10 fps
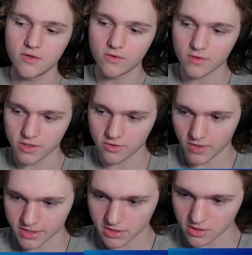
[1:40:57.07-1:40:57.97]
or a
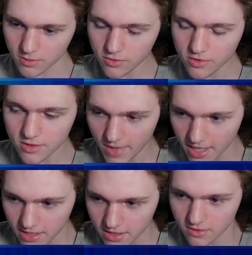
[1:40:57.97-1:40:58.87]
crescent moon,
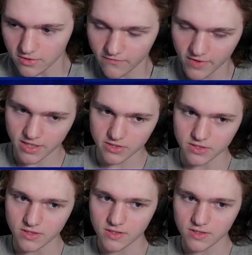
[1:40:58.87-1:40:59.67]
depending on the phase.